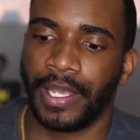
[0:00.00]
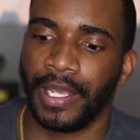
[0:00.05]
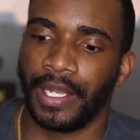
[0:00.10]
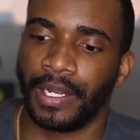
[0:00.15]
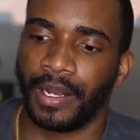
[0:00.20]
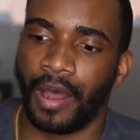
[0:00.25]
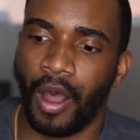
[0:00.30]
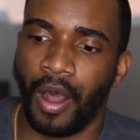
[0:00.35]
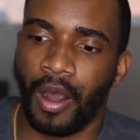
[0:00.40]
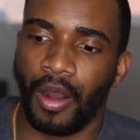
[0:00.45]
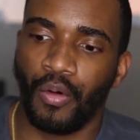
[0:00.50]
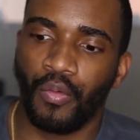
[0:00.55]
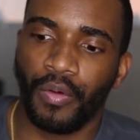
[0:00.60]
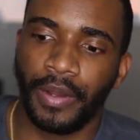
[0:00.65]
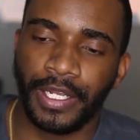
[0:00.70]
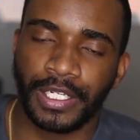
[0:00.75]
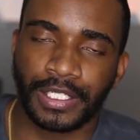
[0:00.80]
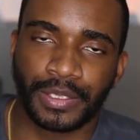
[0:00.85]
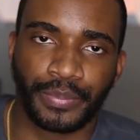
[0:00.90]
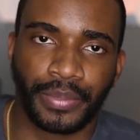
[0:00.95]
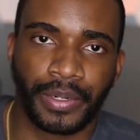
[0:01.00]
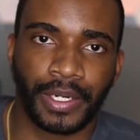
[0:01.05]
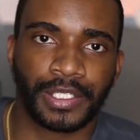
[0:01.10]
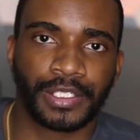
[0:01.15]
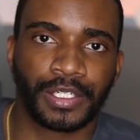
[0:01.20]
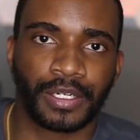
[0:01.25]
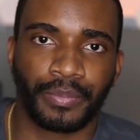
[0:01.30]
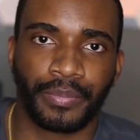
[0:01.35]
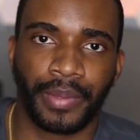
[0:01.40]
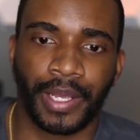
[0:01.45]
And always
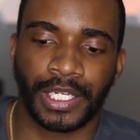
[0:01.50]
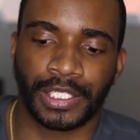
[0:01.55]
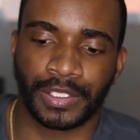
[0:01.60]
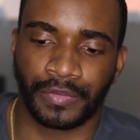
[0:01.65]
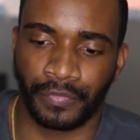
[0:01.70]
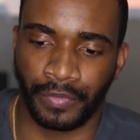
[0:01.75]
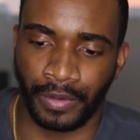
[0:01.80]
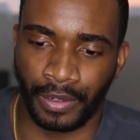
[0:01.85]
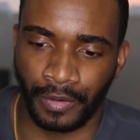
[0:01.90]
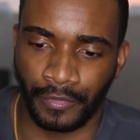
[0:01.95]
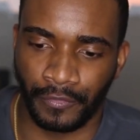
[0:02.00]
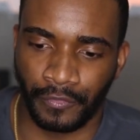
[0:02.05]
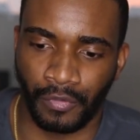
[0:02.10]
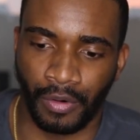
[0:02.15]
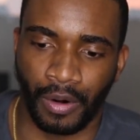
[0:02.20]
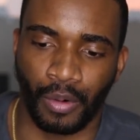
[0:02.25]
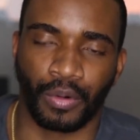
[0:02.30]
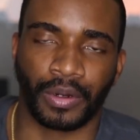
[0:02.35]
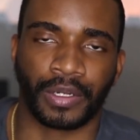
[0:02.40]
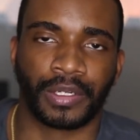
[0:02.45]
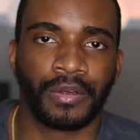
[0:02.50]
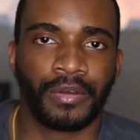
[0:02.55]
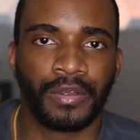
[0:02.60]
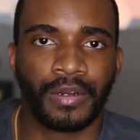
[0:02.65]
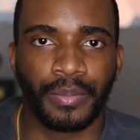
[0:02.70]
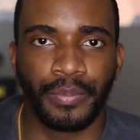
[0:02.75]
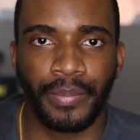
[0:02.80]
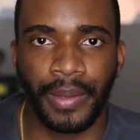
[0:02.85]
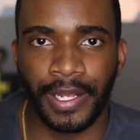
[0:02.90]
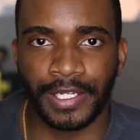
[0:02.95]
put your best foot forward. Do
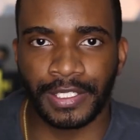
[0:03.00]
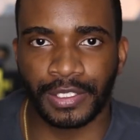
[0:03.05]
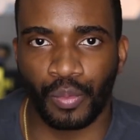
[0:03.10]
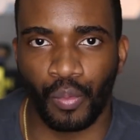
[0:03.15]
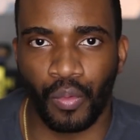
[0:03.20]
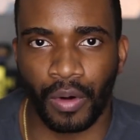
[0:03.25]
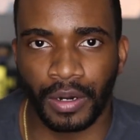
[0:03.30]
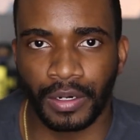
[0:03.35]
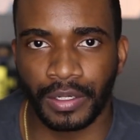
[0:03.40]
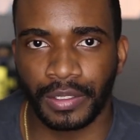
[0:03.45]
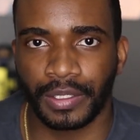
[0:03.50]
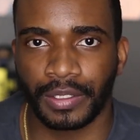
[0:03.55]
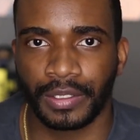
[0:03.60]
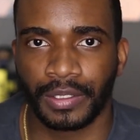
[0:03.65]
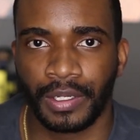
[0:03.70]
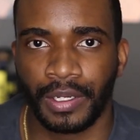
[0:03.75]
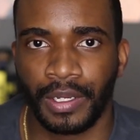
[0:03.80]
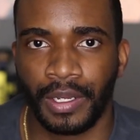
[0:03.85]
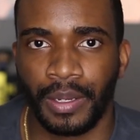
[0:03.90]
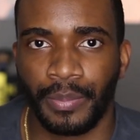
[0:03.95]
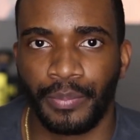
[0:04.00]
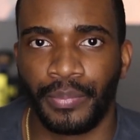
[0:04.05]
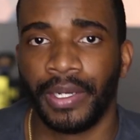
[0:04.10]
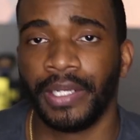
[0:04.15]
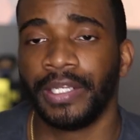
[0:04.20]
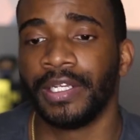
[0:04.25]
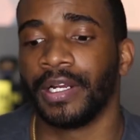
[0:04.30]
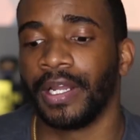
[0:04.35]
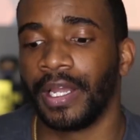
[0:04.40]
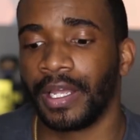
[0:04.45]
your best work.
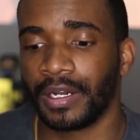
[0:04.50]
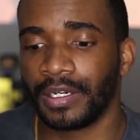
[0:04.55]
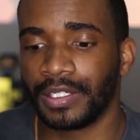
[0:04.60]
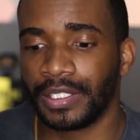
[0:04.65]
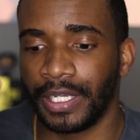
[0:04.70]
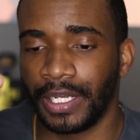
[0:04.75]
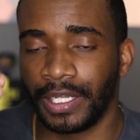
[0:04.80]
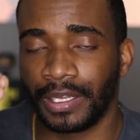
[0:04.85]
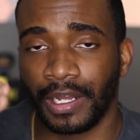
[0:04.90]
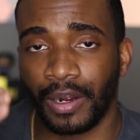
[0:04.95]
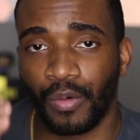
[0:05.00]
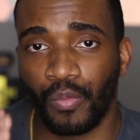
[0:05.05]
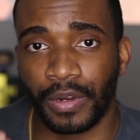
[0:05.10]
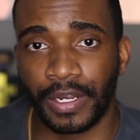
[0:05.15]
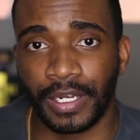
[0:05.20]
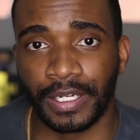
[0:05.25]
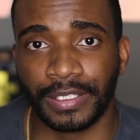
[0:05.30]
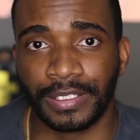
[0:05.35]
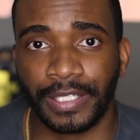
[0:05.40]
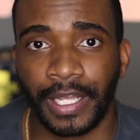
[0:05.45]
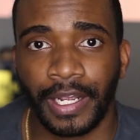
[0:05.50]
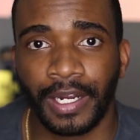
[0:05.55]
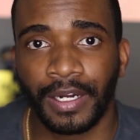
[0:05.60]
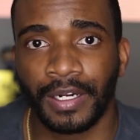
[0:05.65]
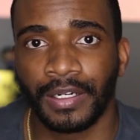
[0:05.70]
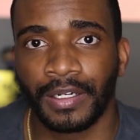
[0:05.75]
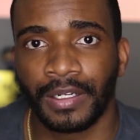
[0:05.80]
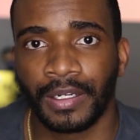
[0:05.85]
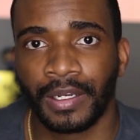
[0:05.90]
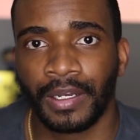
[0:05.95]
Put your energy in there when you're
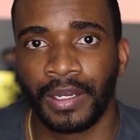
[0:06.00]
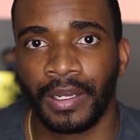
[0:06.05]
there.